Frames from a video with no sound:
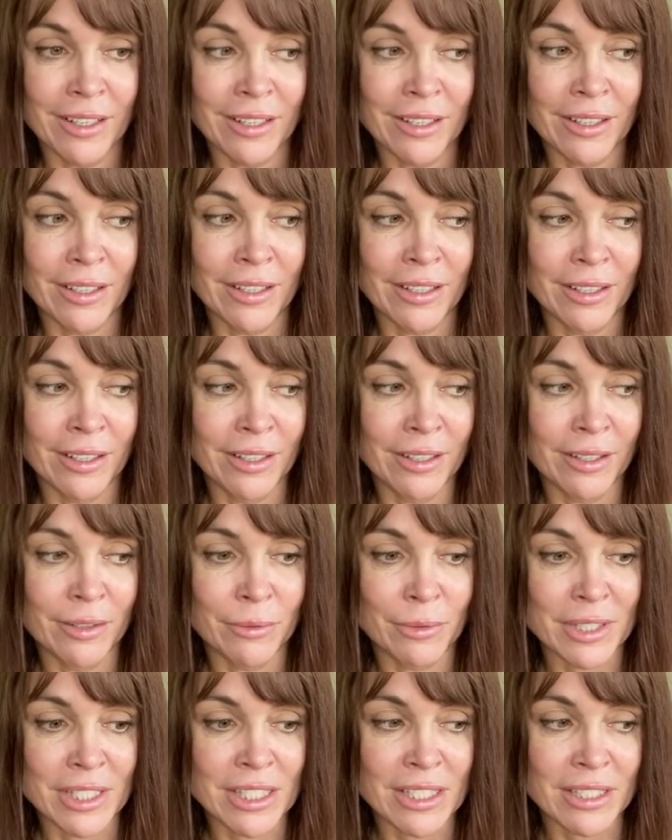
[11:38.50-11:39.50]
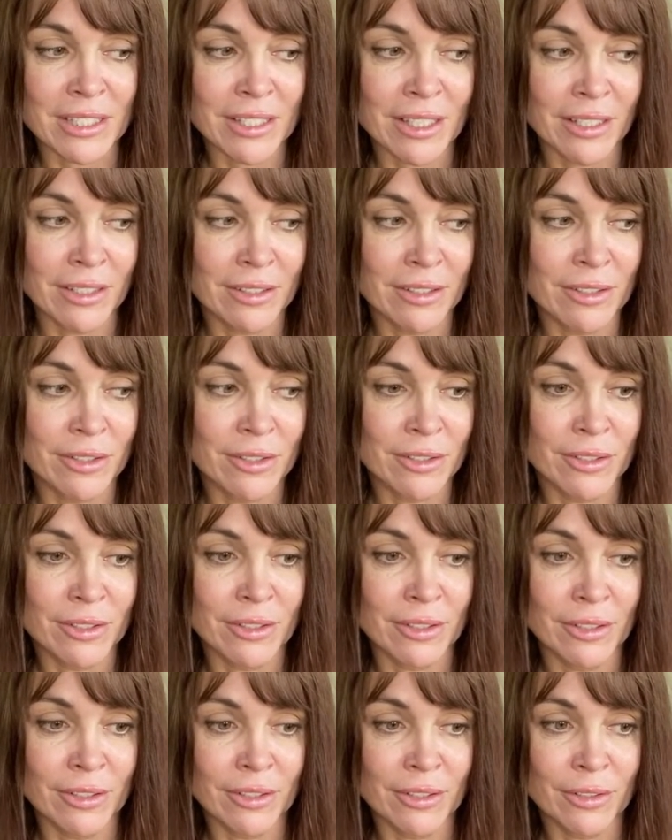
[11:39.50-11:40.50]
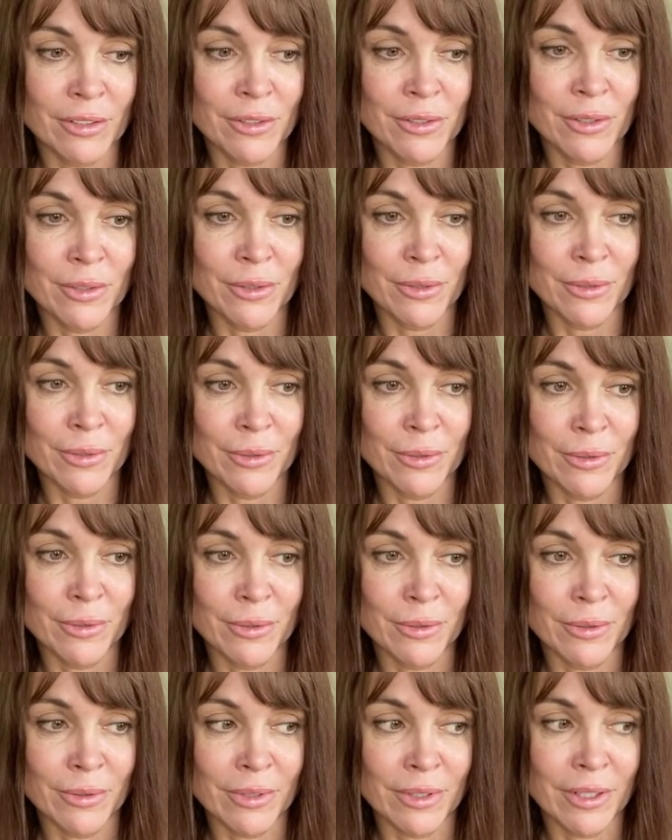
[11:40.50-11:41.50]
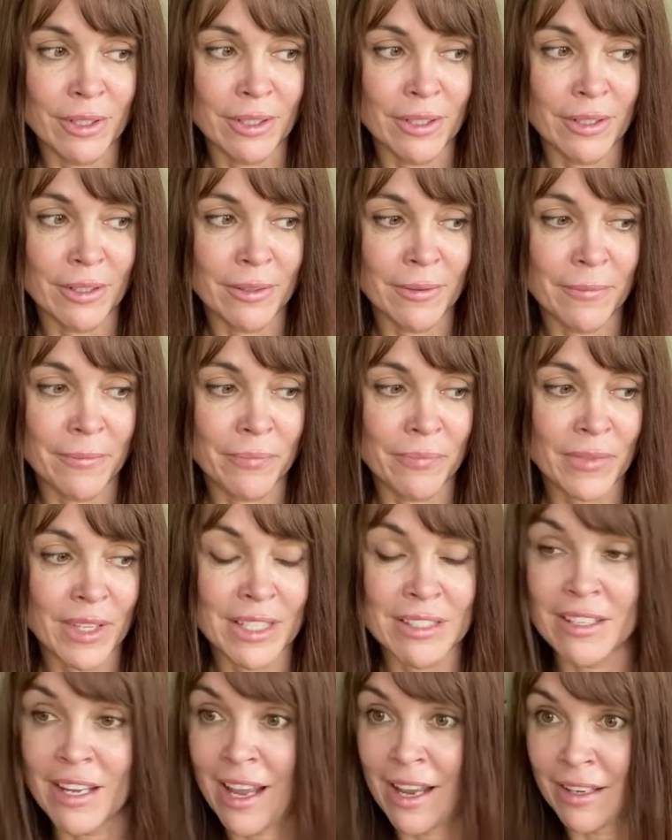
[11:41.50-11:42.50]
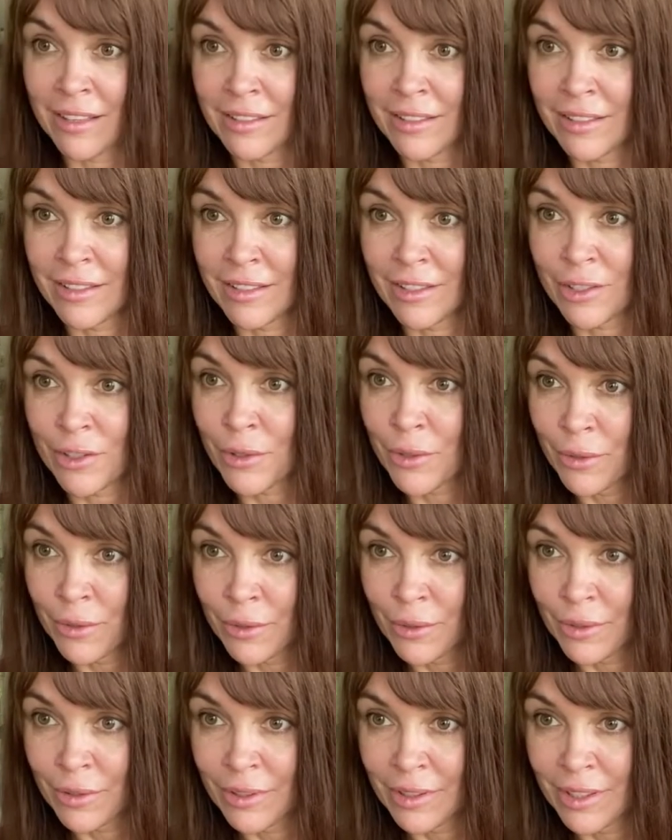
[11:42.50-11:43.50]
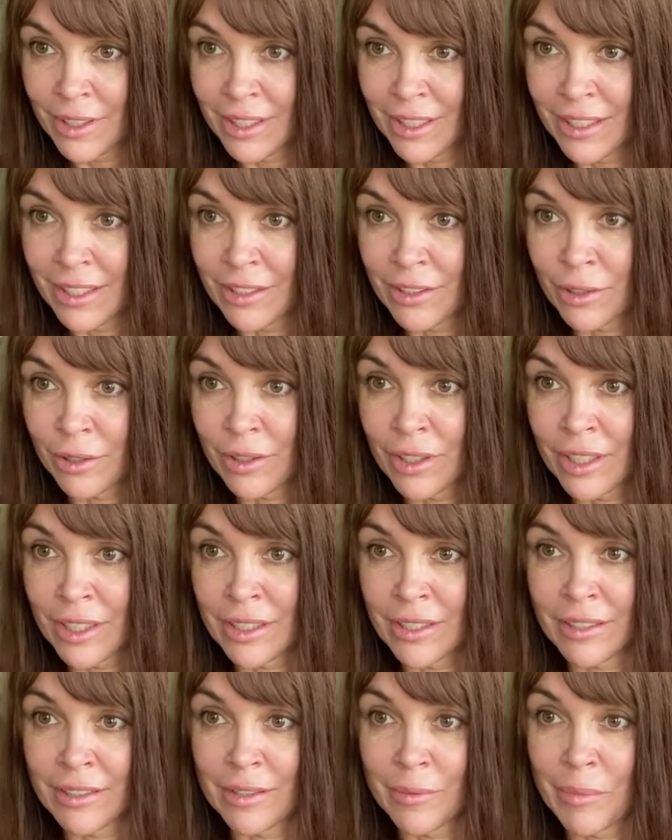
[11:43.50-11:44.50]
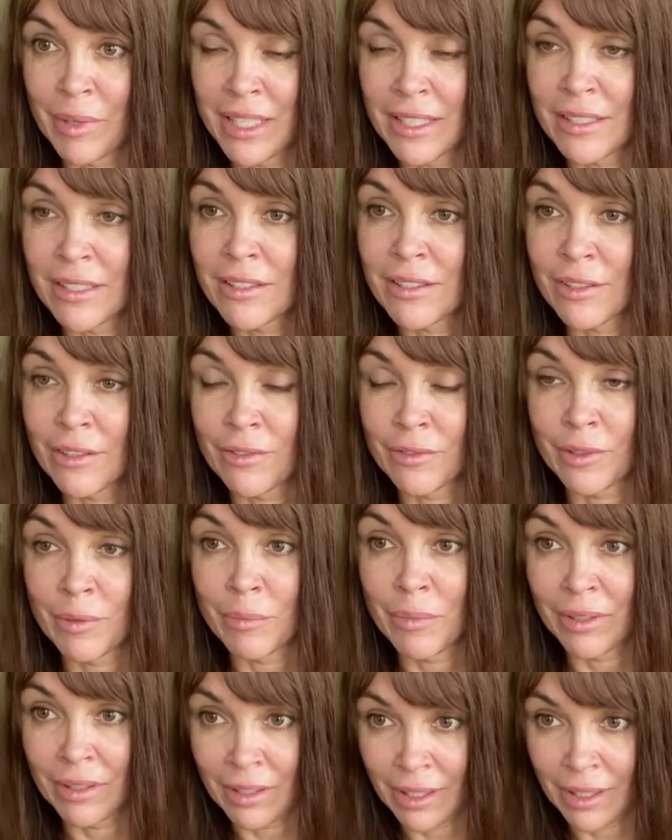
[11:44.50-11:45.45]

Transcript: I was sent to a dance school to learn the basics of the